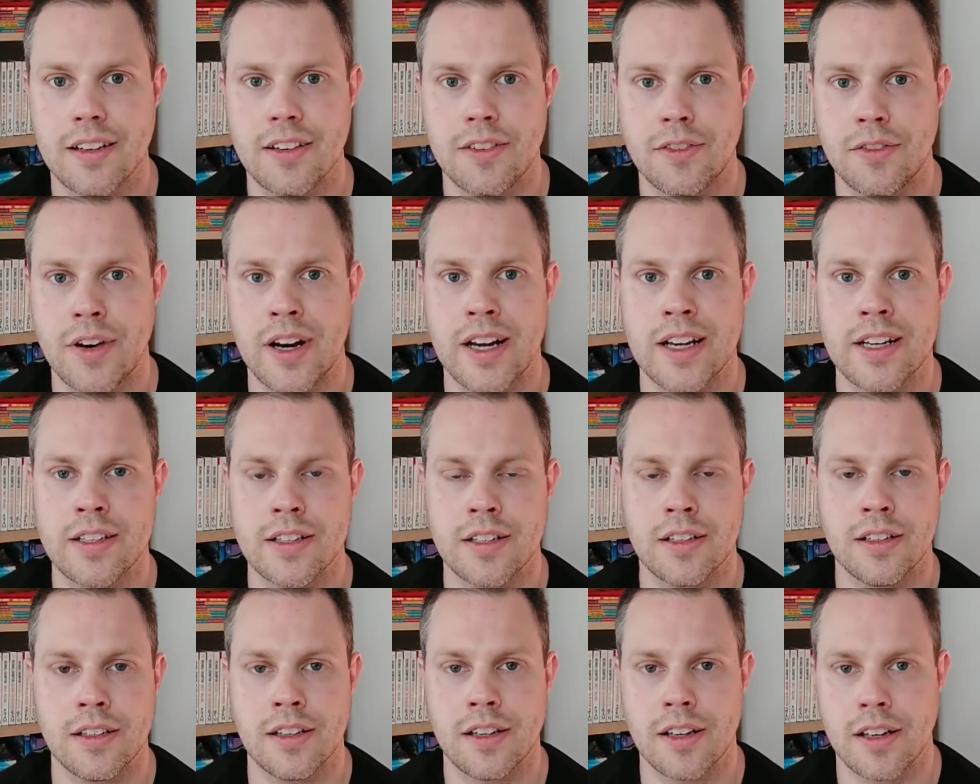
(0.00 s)

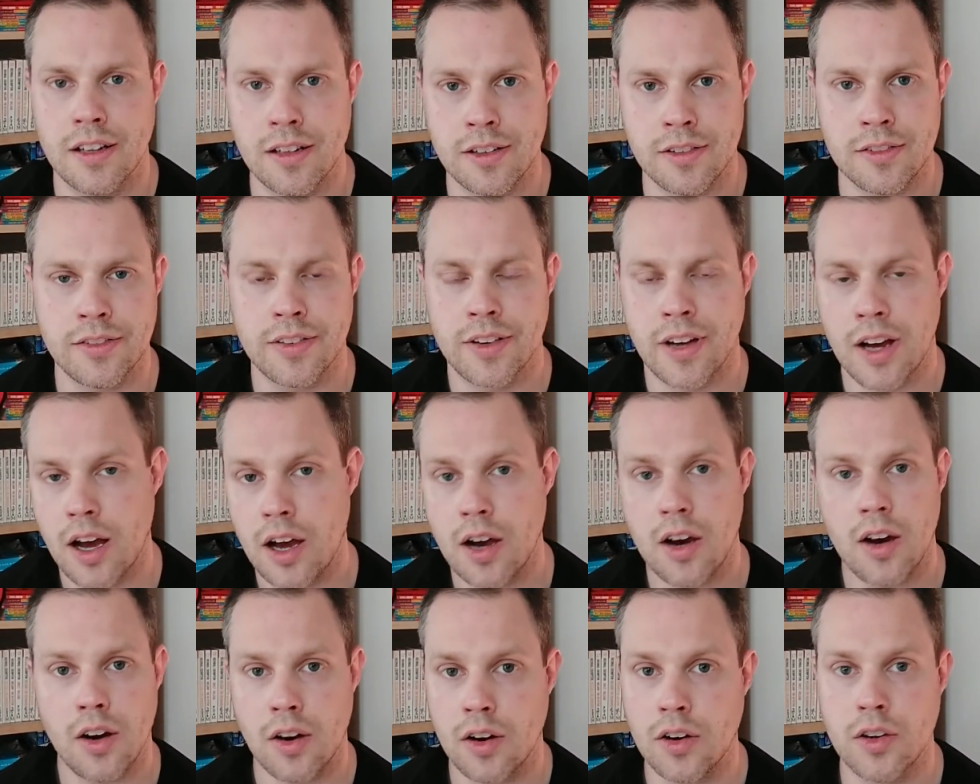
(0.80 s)
writer of
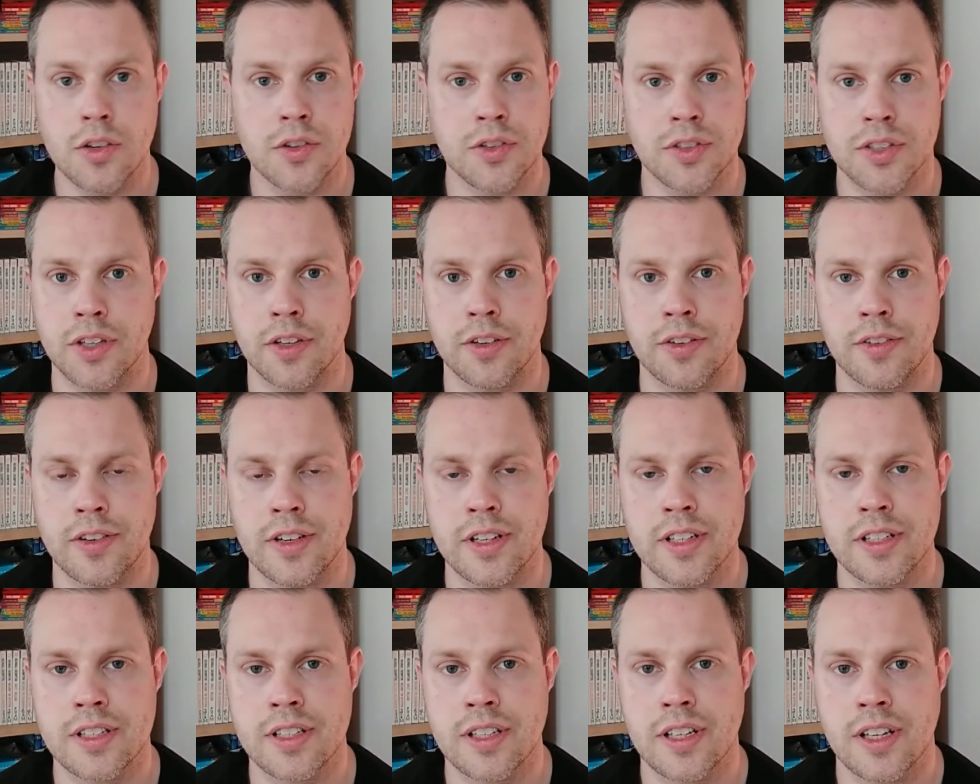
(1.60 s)
all
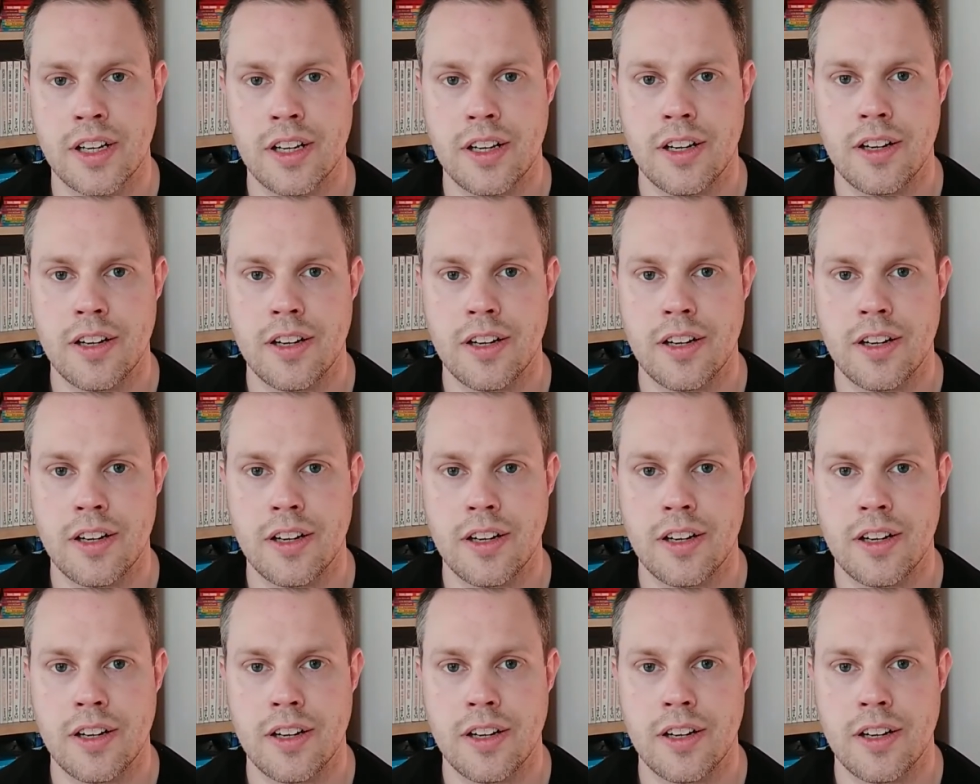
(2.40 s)
genres,